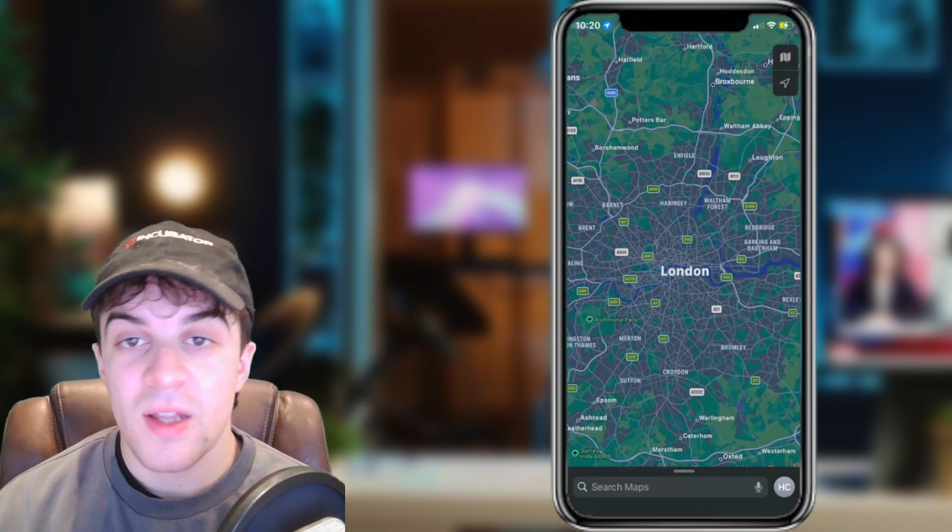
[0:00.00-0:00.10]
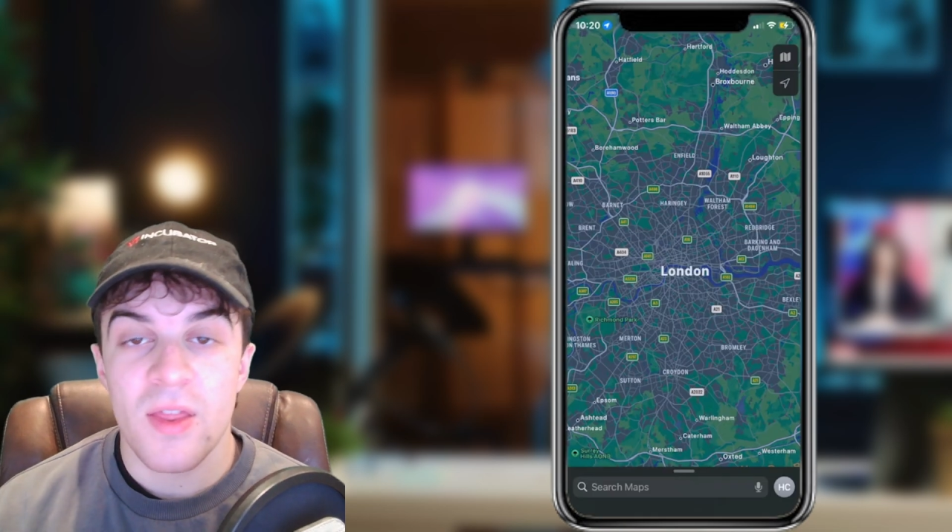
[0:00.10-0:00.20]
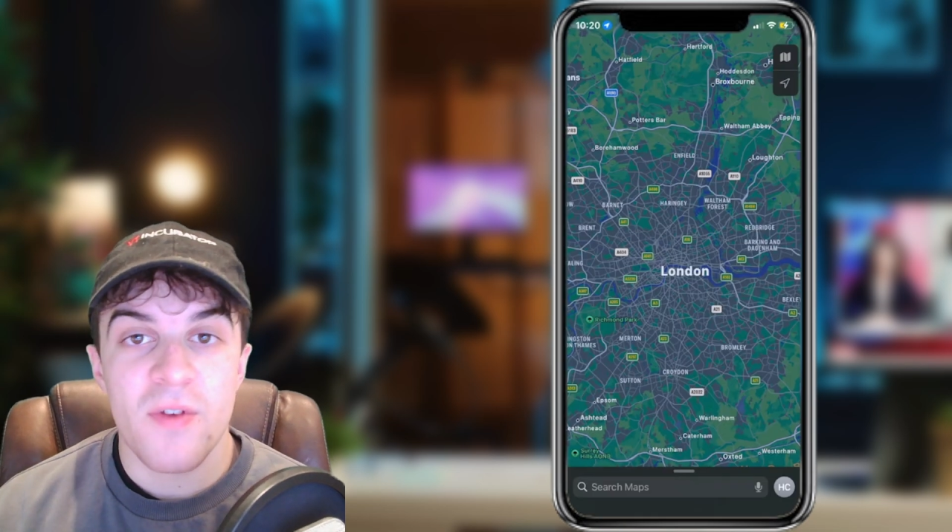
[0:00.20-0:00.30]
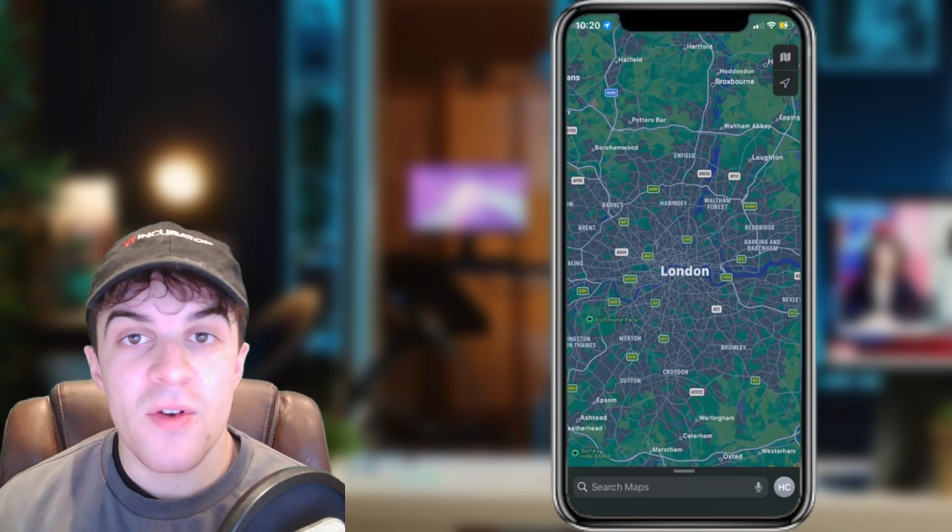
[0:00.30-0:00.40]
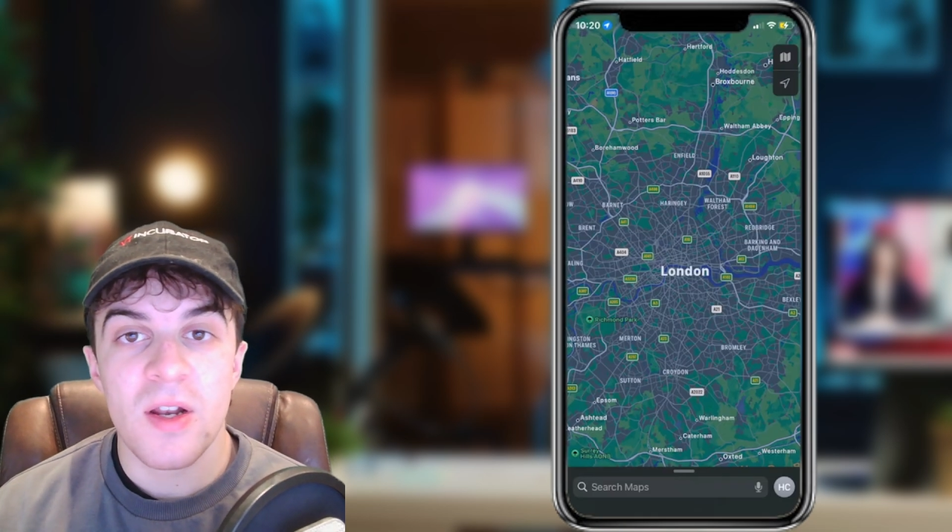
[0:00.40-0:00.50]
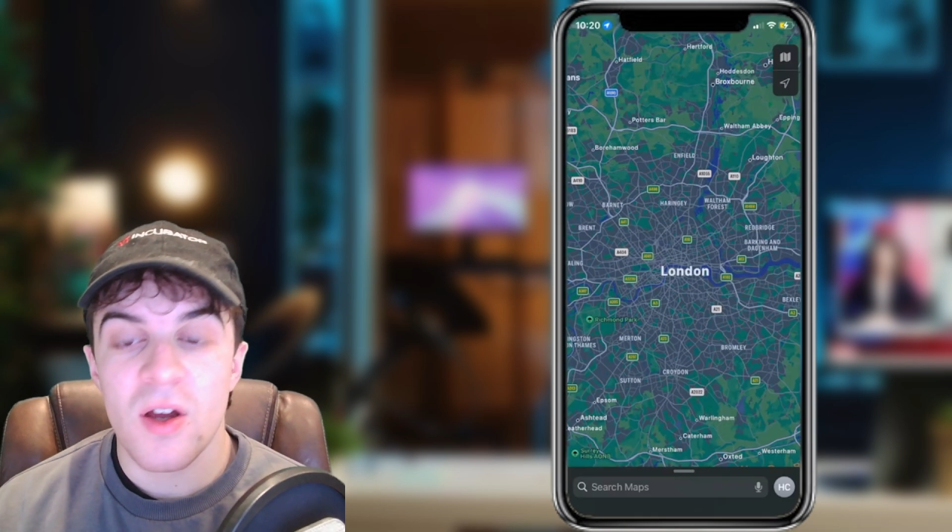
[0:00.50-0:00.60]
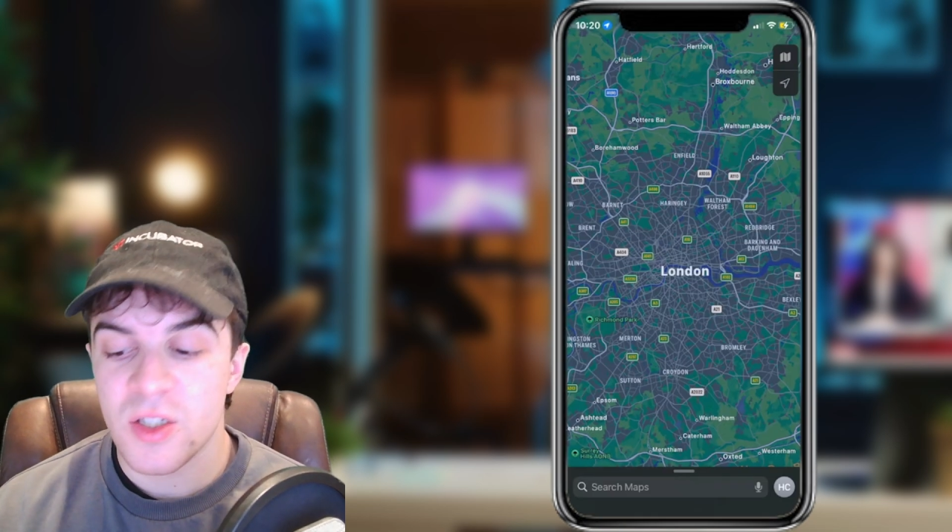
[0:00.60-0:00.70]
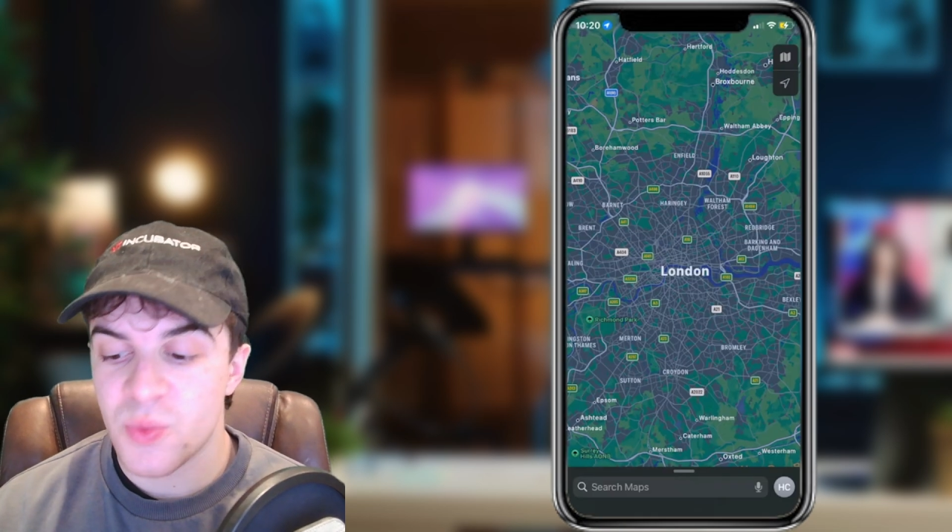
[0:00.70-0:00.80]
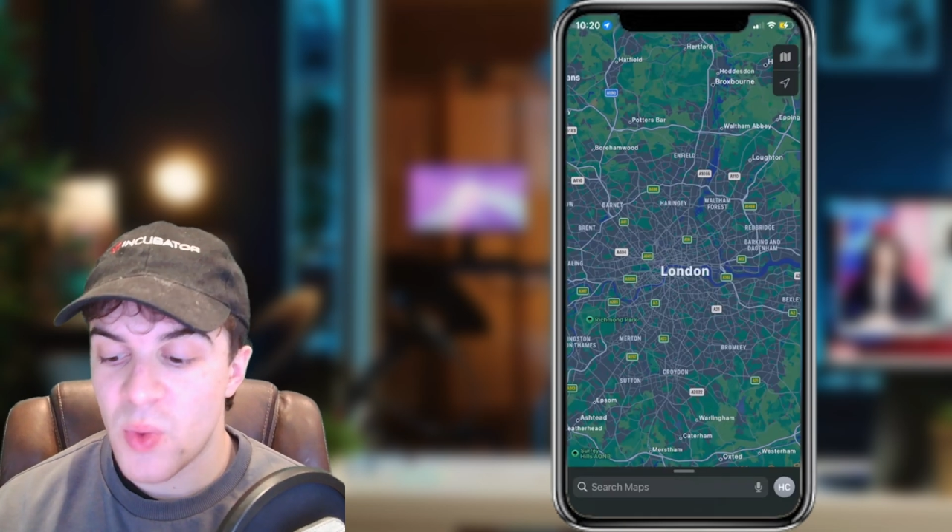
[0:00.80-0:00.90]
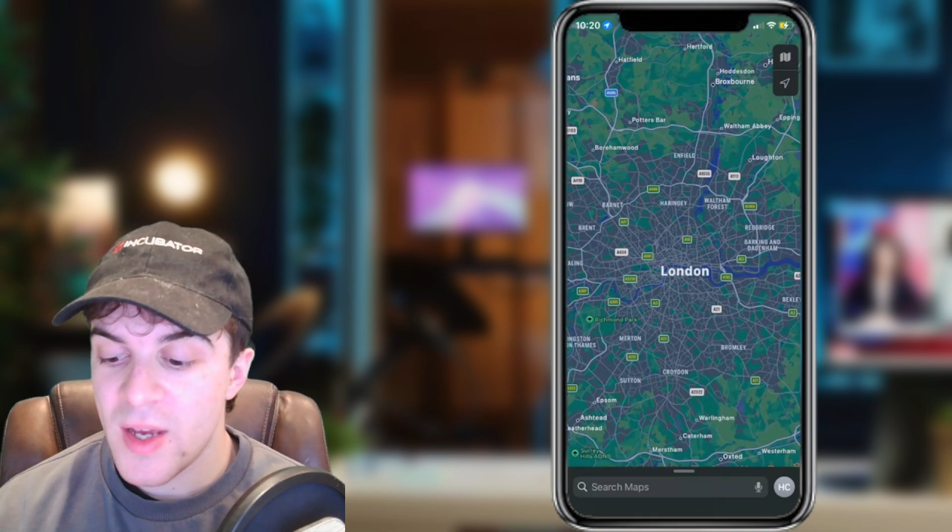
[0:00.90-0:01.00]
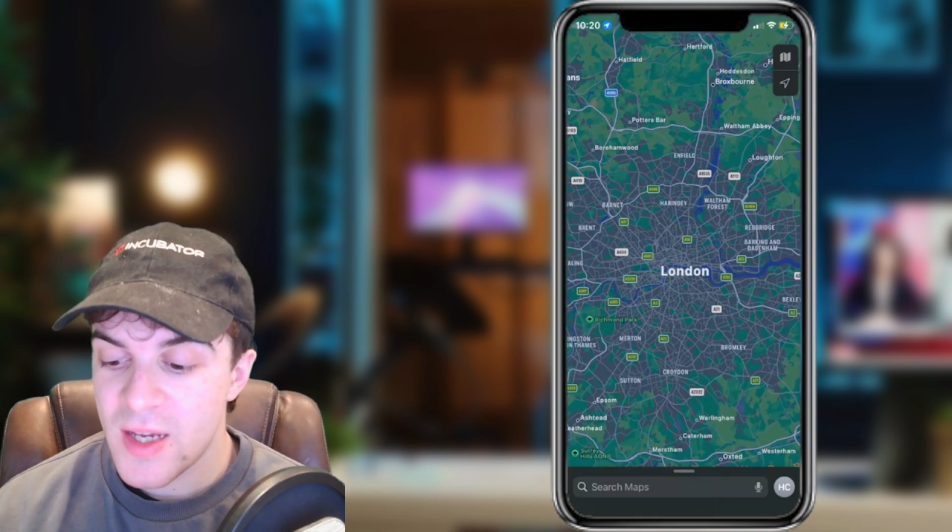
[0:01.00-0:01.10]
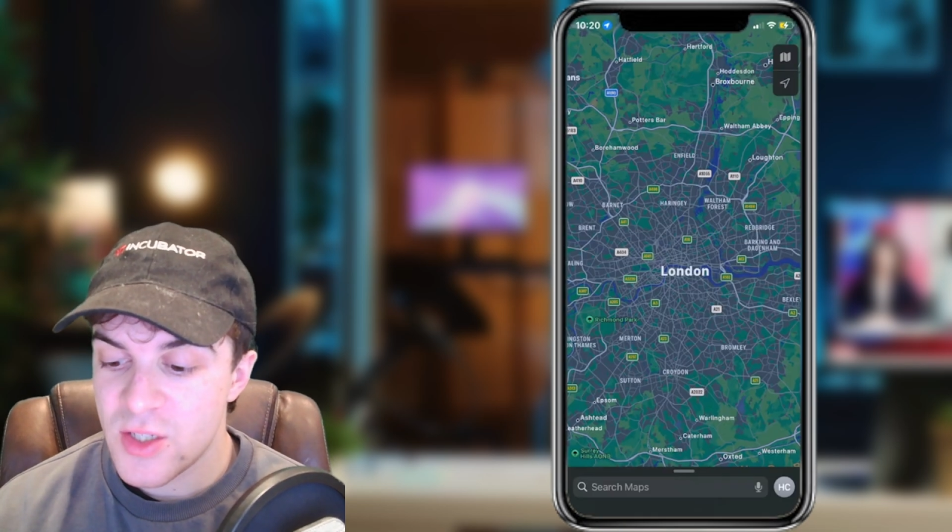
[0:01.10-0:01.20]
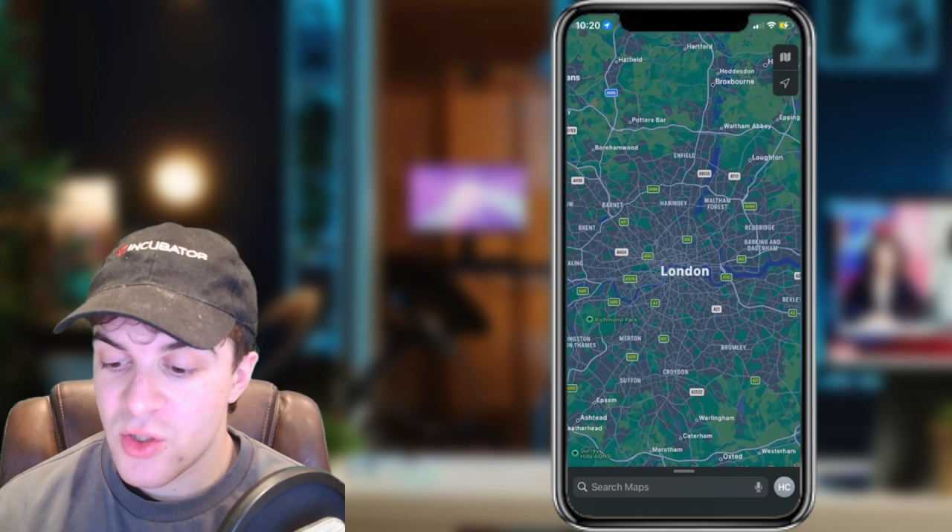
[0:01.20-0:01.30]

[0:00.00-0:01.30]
Now the very last way is